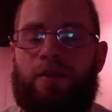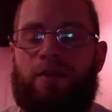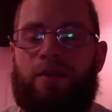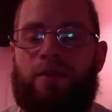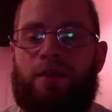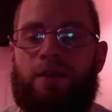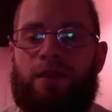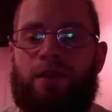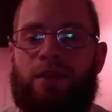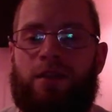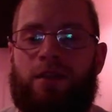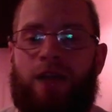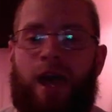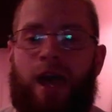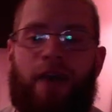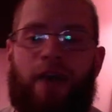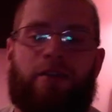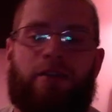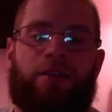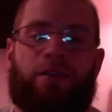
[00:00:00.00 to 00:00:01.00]
These
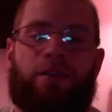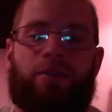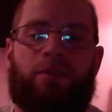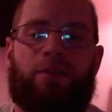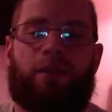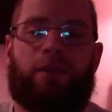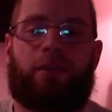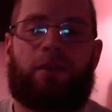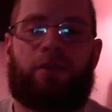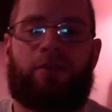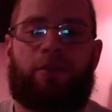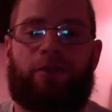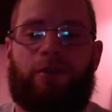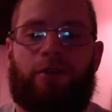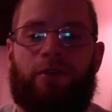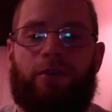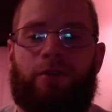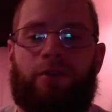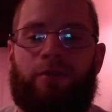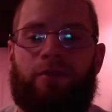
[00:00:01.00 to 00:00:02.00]
athletes competed
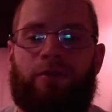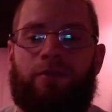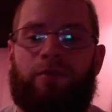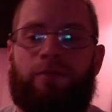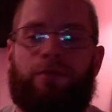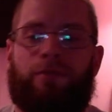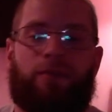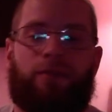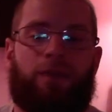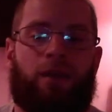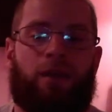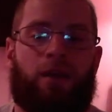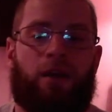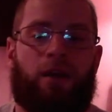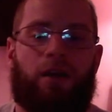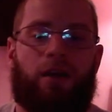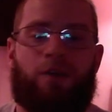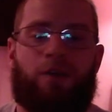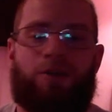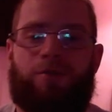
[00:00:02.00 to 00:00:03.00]
from
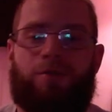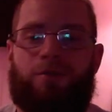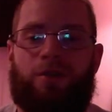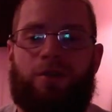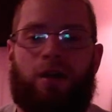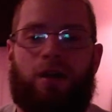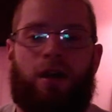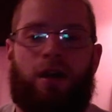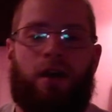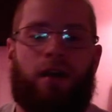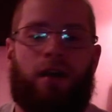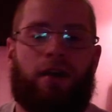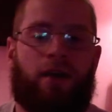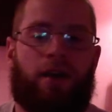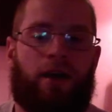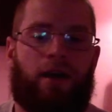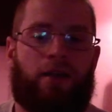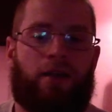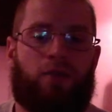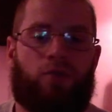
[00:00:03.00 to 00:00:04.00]
junior high to
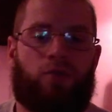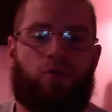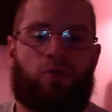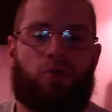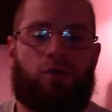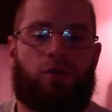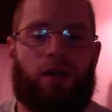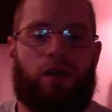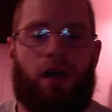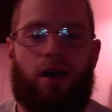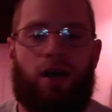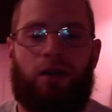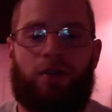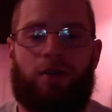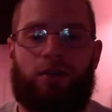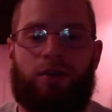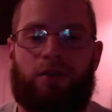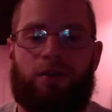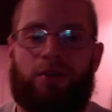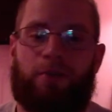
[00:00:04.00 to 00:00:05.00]
high school to
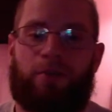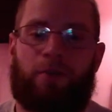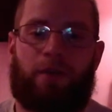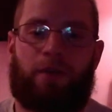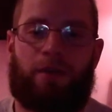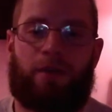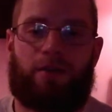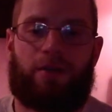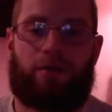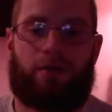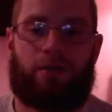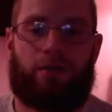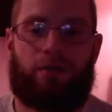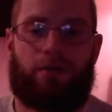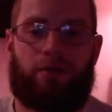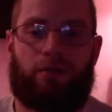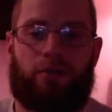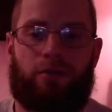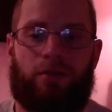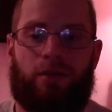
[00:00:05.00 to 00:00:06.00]
college to the professional
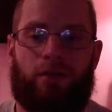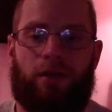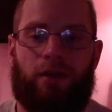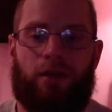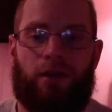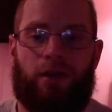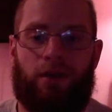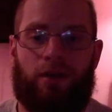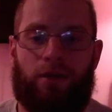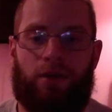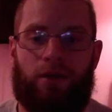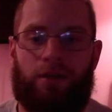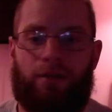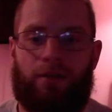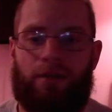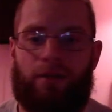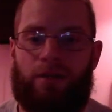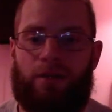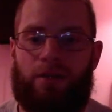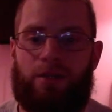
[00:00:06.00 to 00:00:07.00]
level.
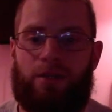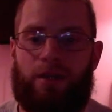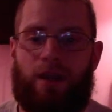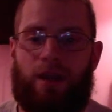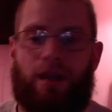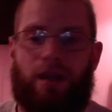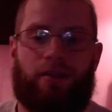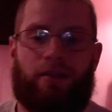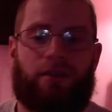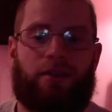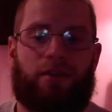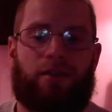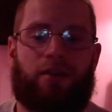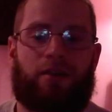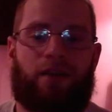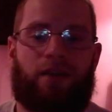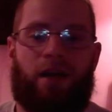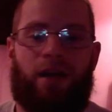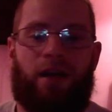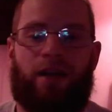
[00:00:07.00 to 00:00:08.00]
Each athlete
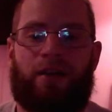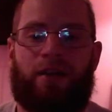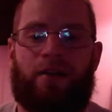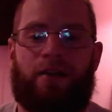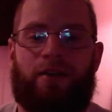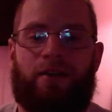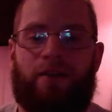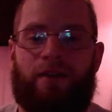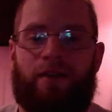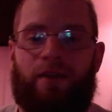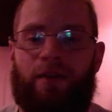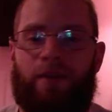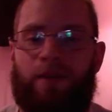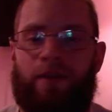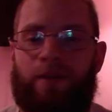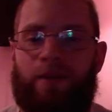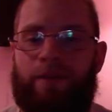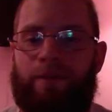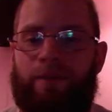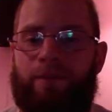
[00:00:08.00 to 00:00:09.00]
died
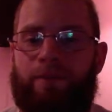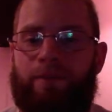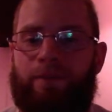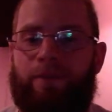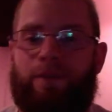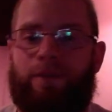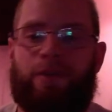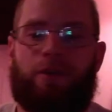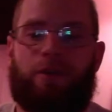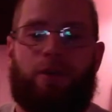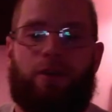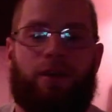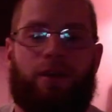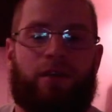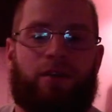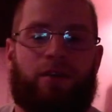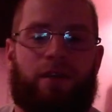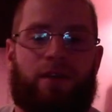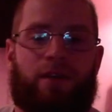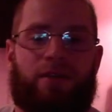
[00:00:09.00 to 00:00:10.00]
during
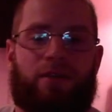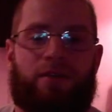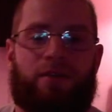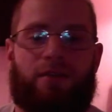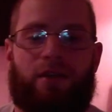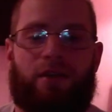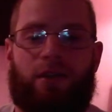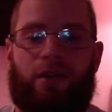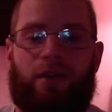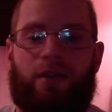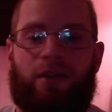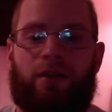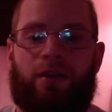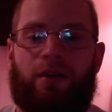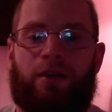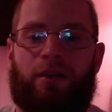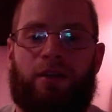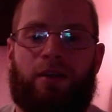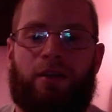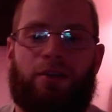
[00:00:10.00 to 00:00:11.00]
intense
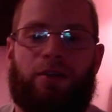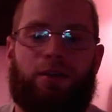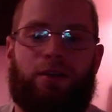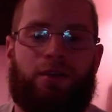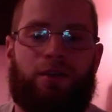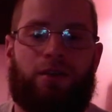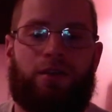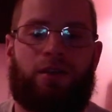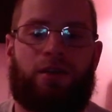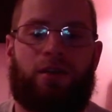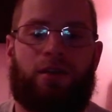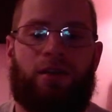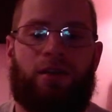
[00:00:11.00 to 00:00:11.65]
exertion